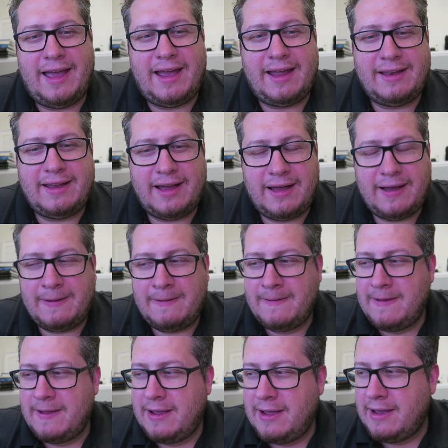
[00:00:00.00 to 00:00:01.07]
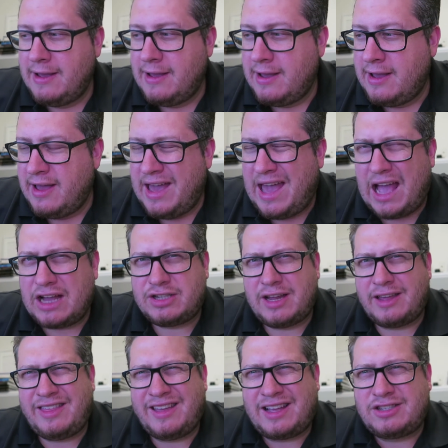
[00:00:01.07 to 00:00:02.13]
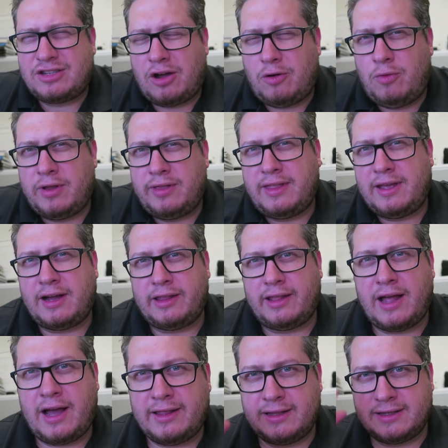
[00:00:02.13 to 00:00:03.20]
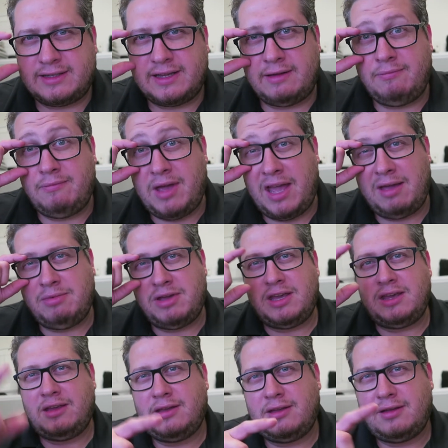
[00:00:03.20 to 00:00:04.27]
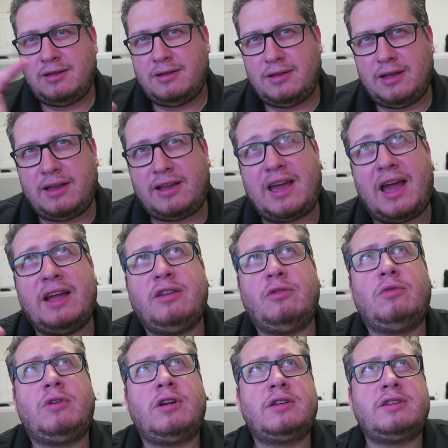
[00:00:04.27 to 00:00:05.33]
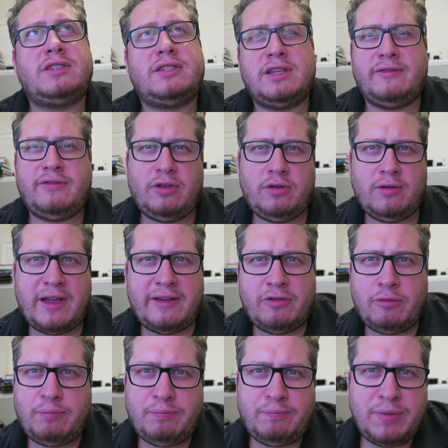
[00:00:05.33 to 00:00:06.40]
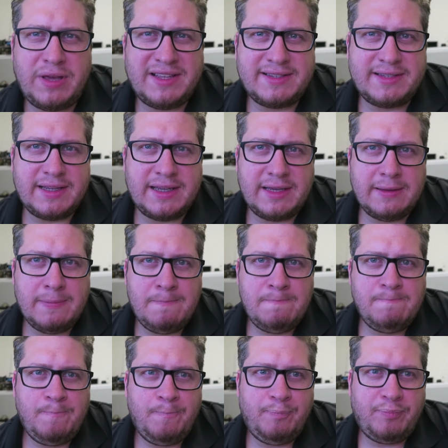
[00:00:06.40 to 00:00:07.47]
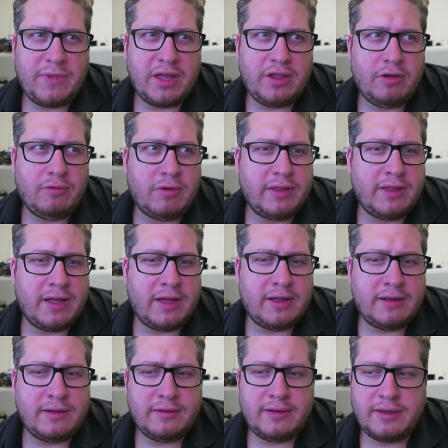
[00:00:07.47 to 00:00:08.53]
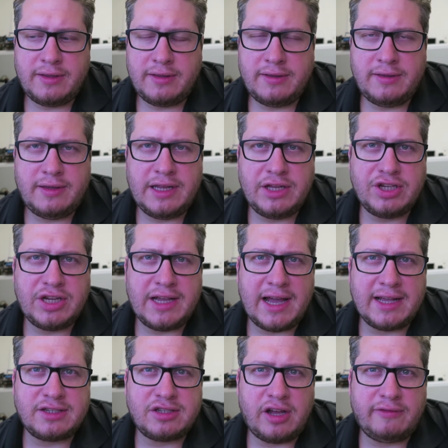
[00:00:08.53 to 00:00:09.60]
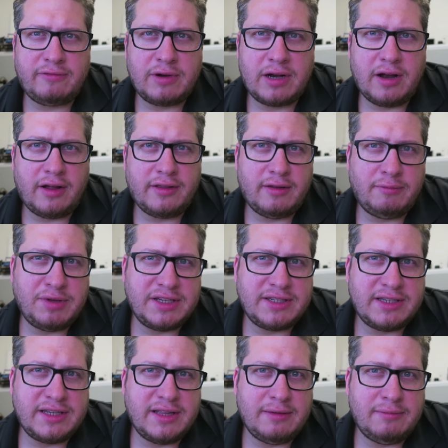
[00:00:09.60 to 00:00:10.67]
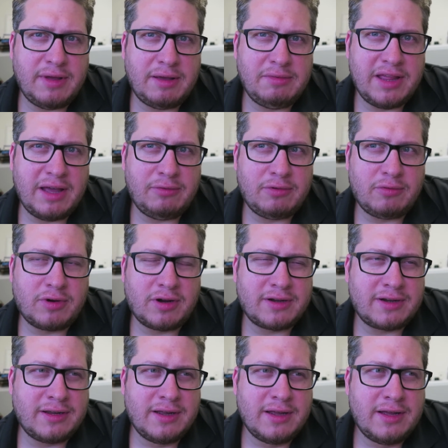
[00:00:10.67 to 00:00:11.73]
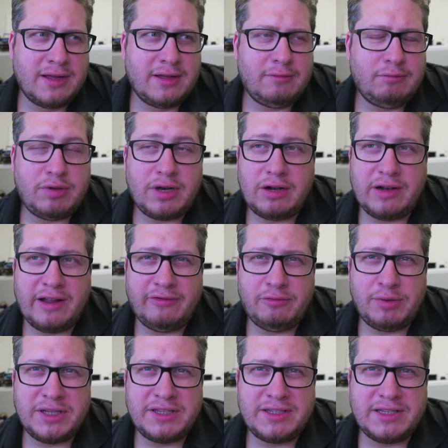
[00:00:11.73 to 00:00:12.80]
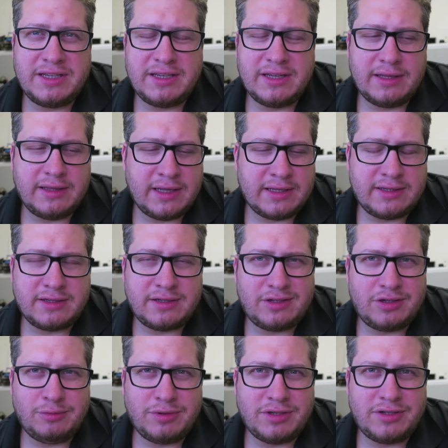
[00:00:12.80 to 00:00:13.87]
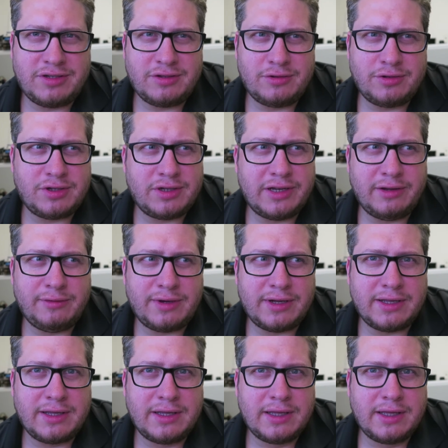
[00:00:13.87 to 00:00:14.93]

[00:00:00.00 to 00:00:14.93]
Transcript: and uh, actually, I think I saw one thing online that said maybe it kind of works if you have a PC and you run the, the DJI software on the PC that maybe that would work. But I don't have a PC, and that's a stupid solution anyway.